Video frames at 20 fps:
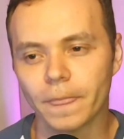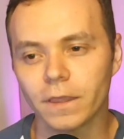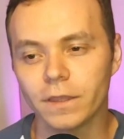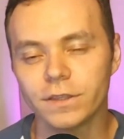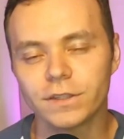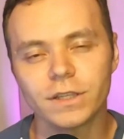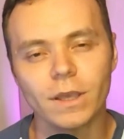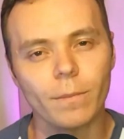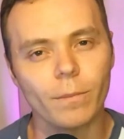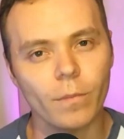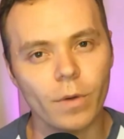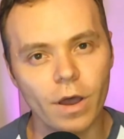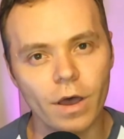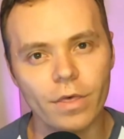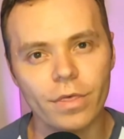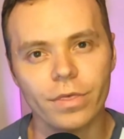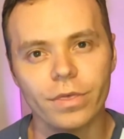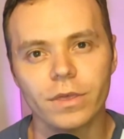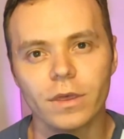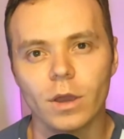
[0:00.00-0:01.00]
in some
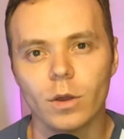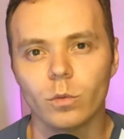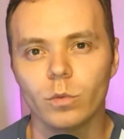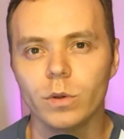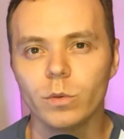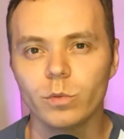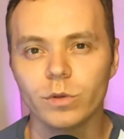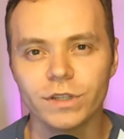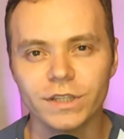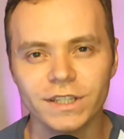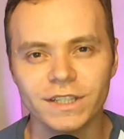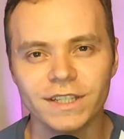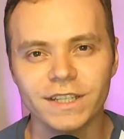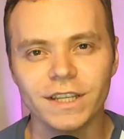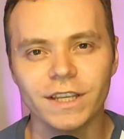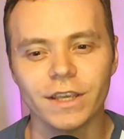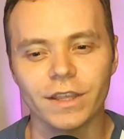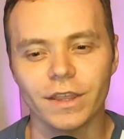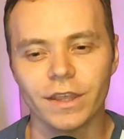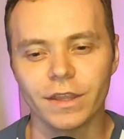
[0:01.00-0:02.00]
month, we will
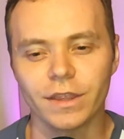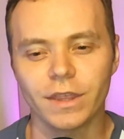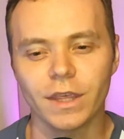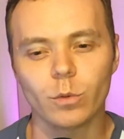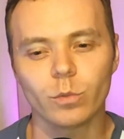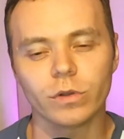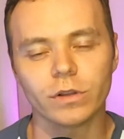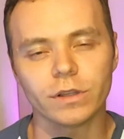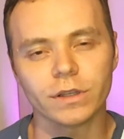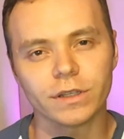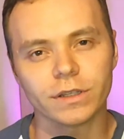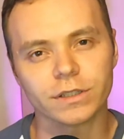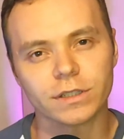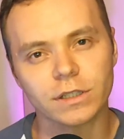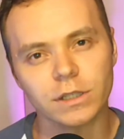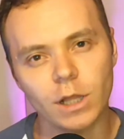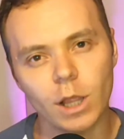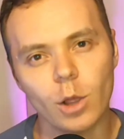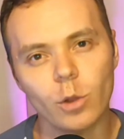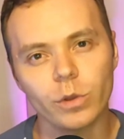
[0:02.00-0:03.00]
see that they will
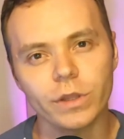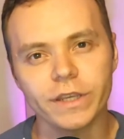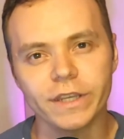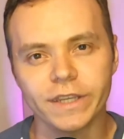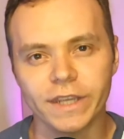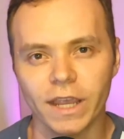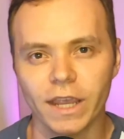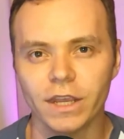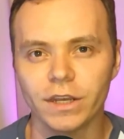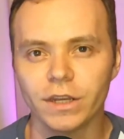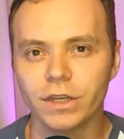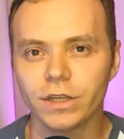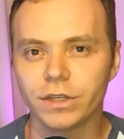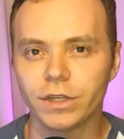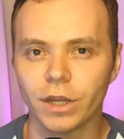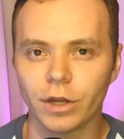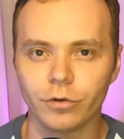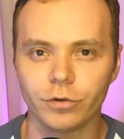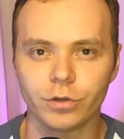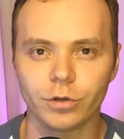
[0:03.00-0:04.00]
slowly gain in
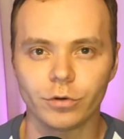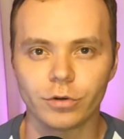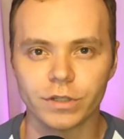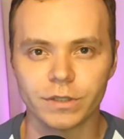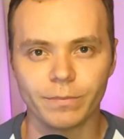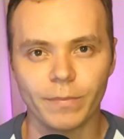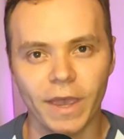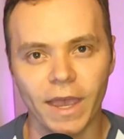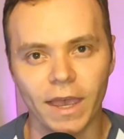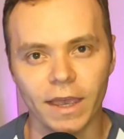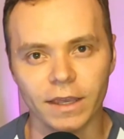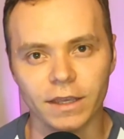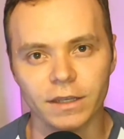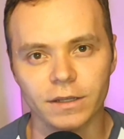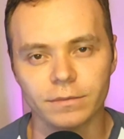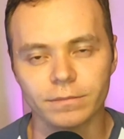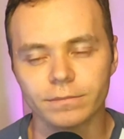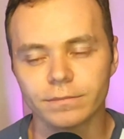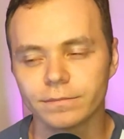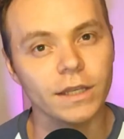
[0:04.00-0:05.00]
territories back.